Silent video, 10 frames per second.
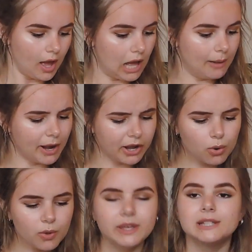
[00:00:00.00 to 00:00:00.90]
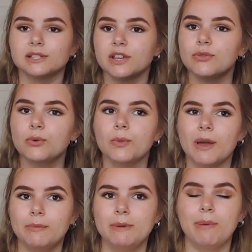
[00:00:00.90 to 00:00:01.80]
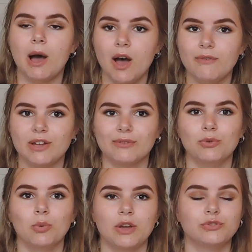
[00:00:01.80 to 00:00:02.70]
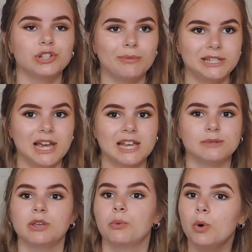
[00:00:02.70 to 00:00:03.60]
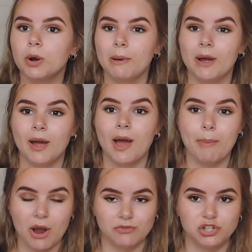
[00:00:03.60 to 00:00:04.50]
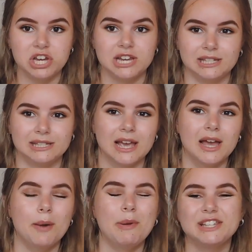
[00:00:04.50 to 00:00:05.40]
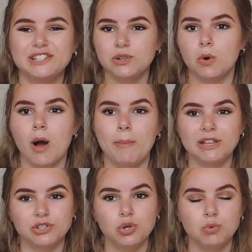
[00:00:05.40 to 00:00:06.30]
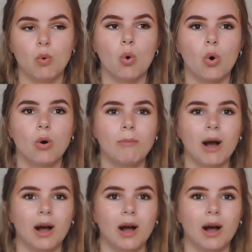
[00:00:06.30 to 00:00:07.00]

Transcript: And I got these because I thought they would be perfect for those summer days where you want to wear a pair of jeans, but it's still a bit too warm